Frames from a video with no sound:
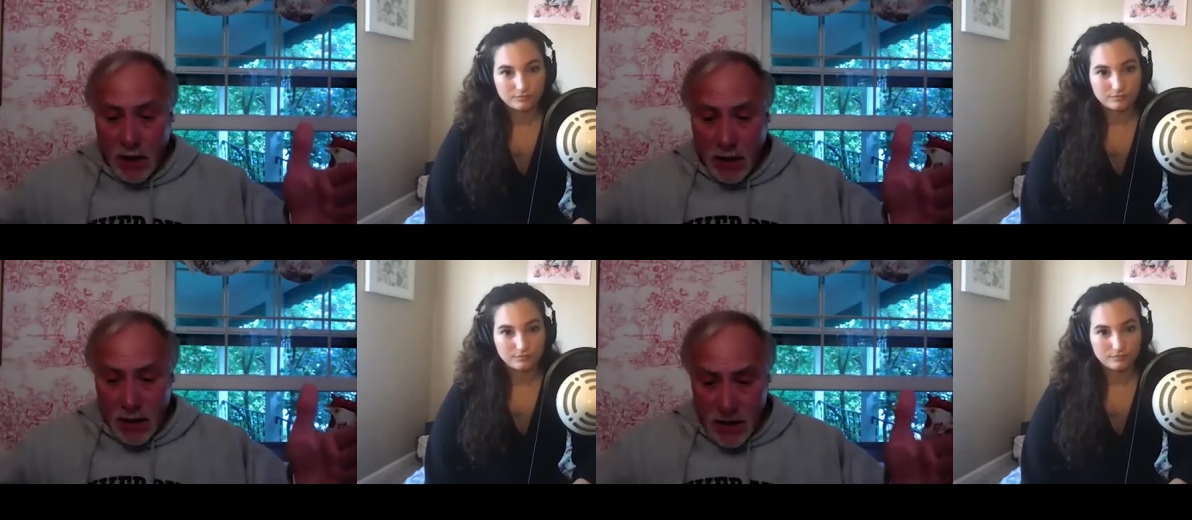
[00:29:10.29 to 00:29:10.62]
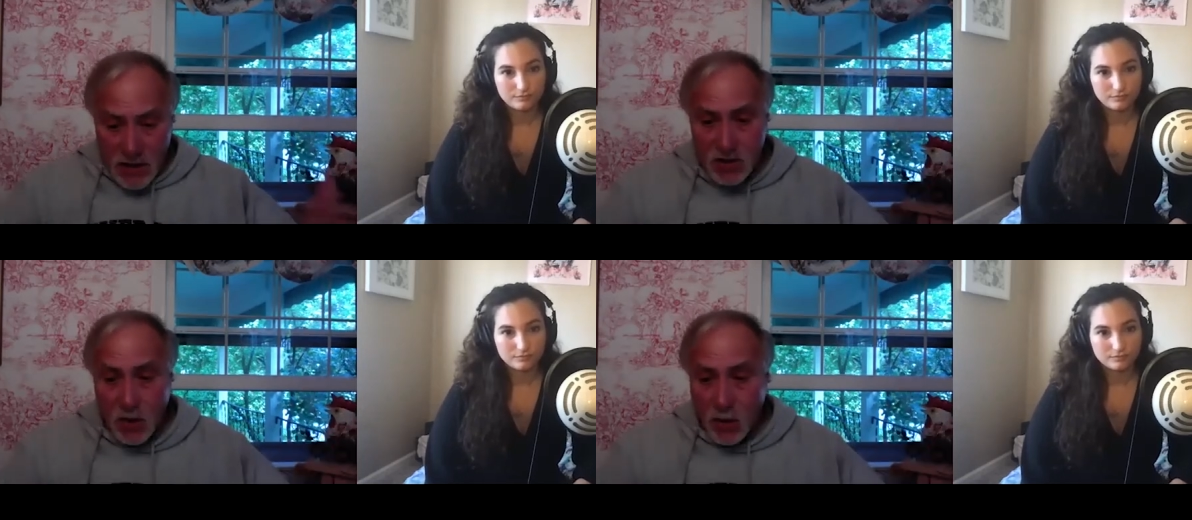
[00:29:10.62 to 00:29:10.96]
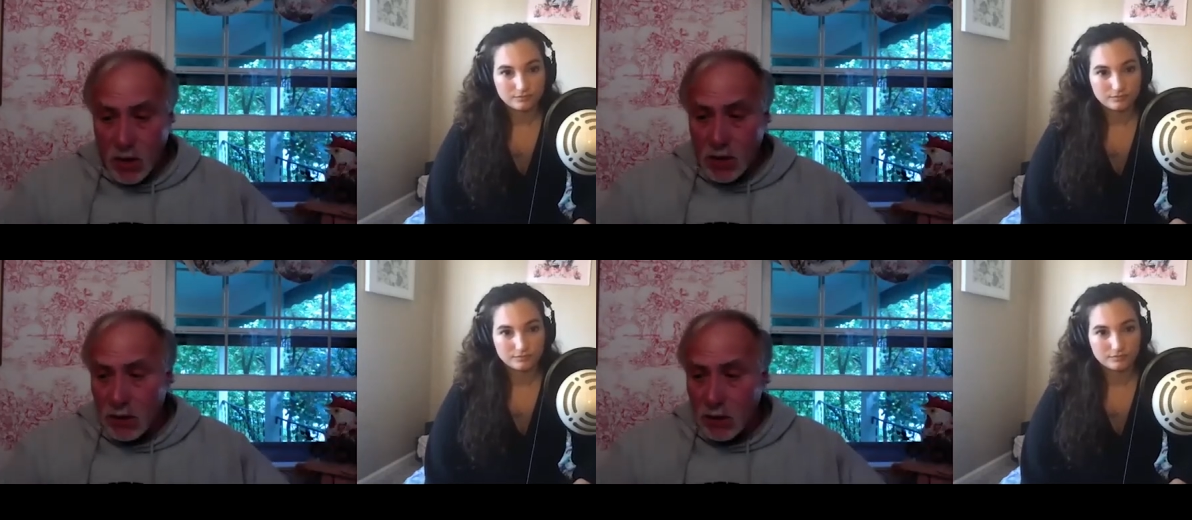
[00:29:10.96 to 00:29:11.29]

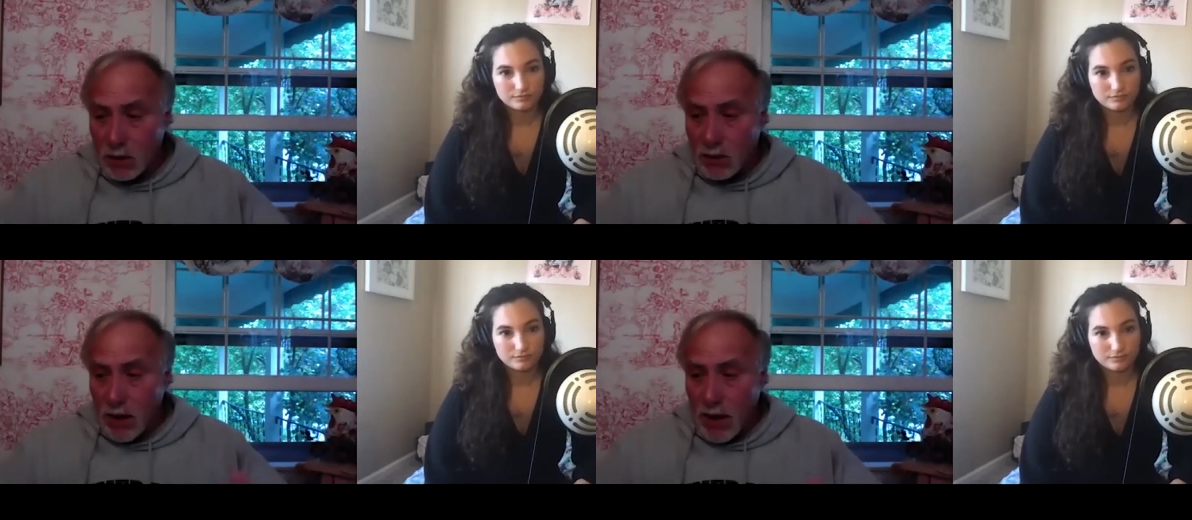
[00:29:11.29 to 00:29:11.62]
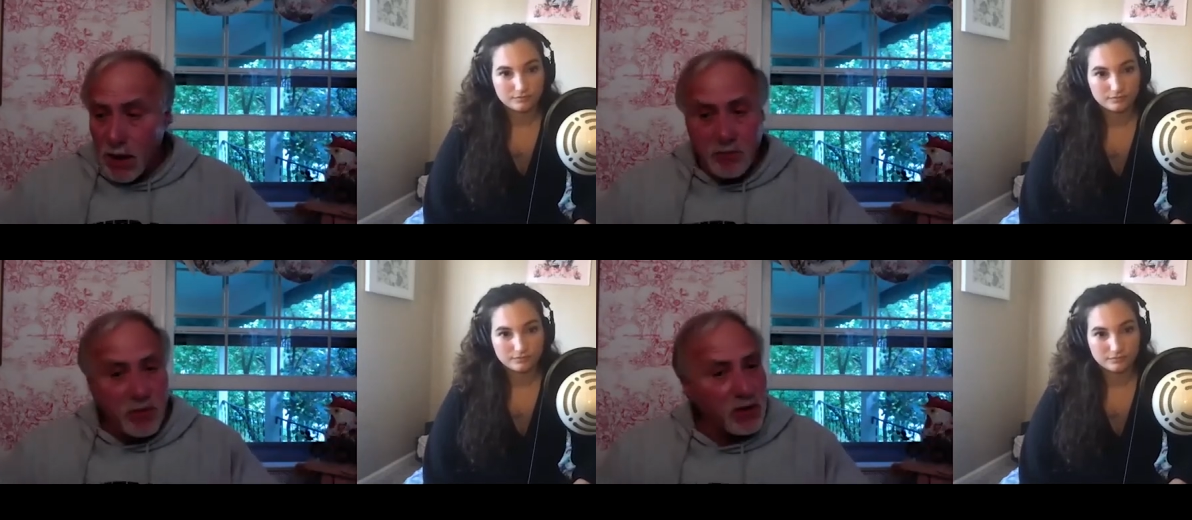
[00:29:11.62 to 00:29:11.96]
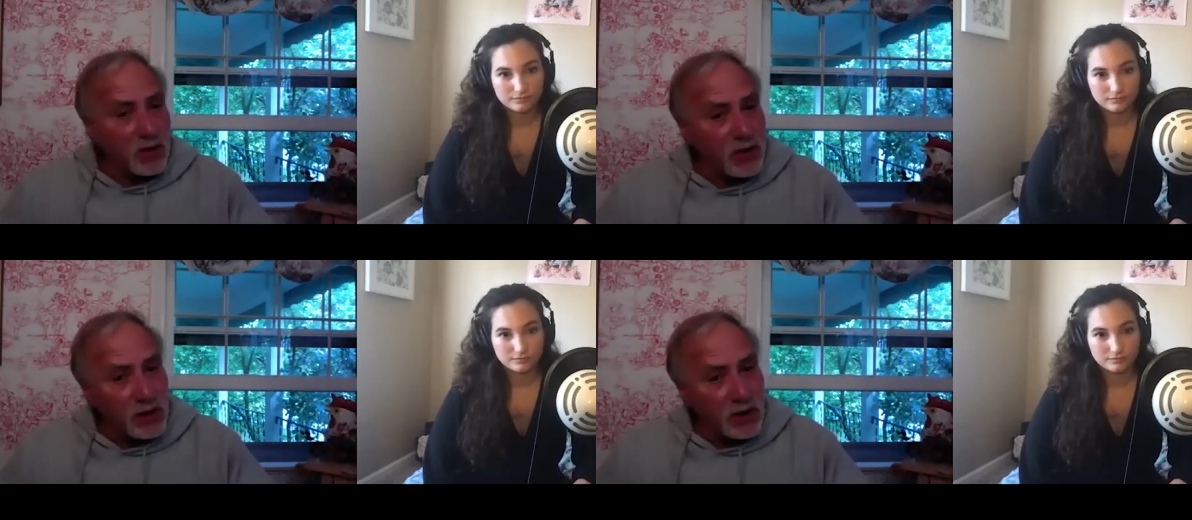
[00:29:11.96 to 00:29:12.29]
Speaker 1: historical and
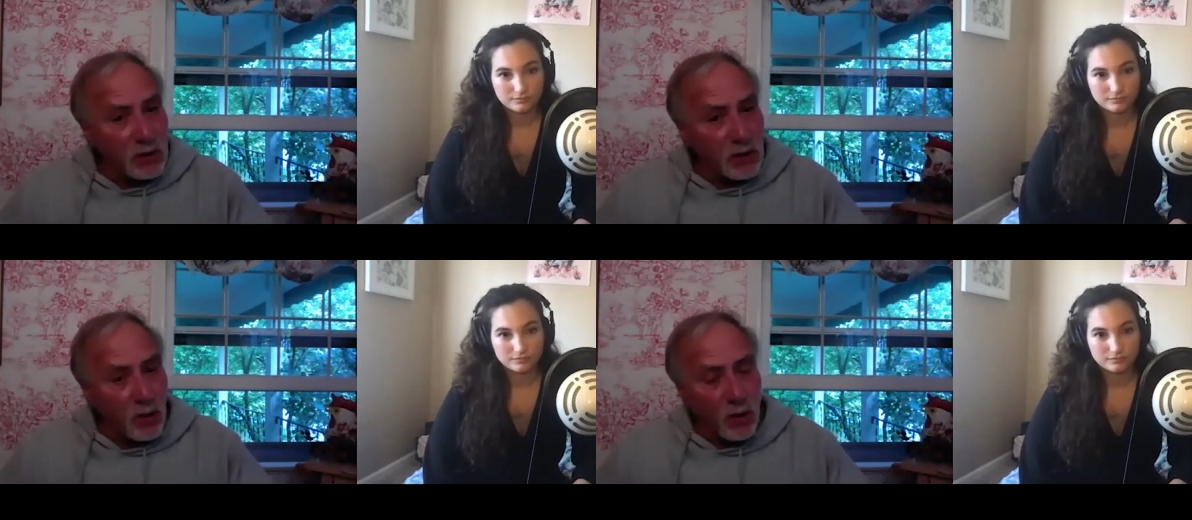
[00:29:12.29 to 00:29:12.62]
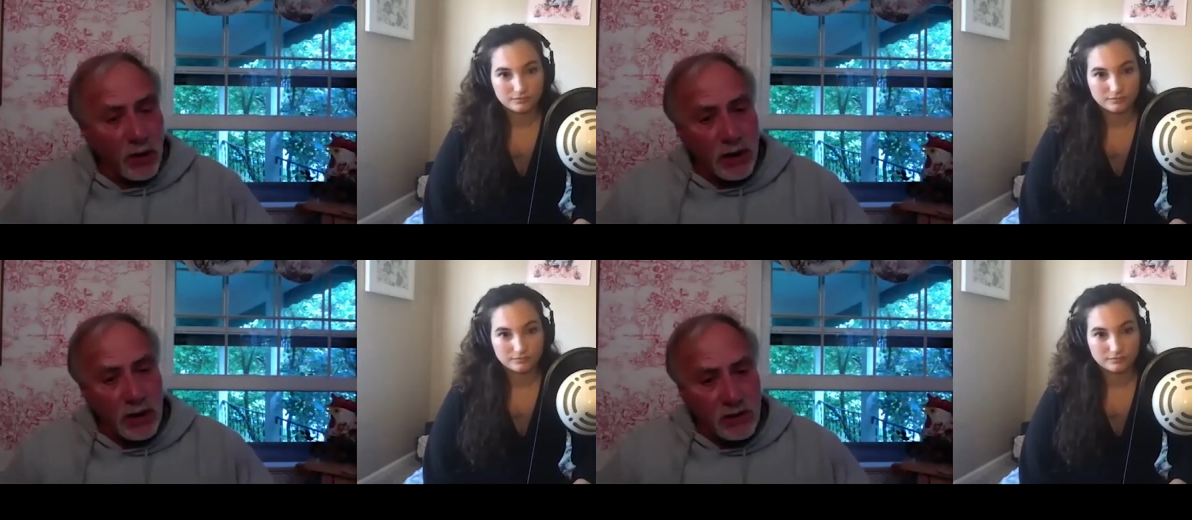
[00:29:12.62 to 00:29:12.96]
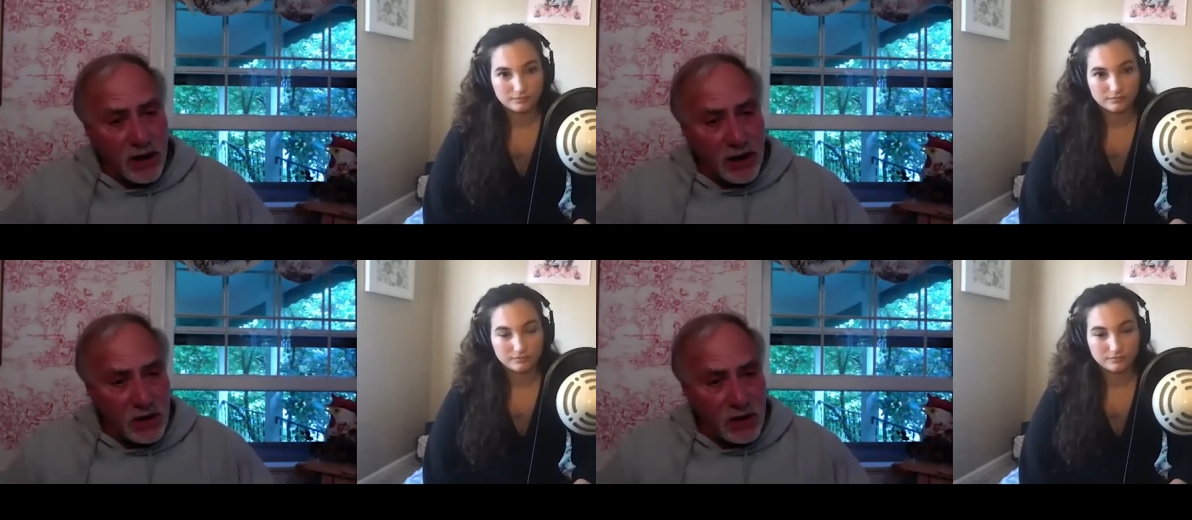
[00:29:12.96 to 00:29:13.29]
political
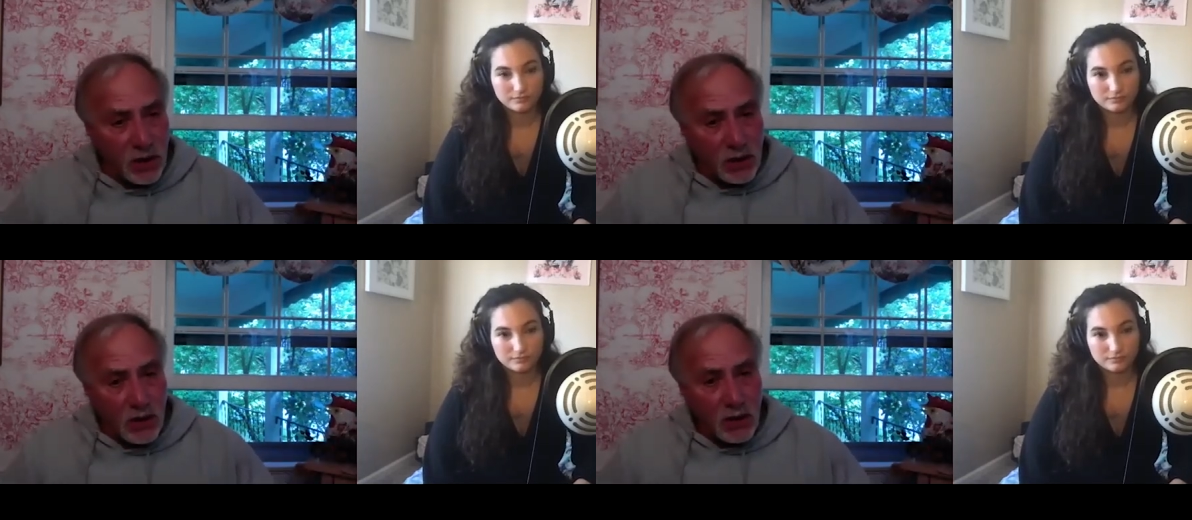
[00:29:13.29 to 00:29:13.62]
orientation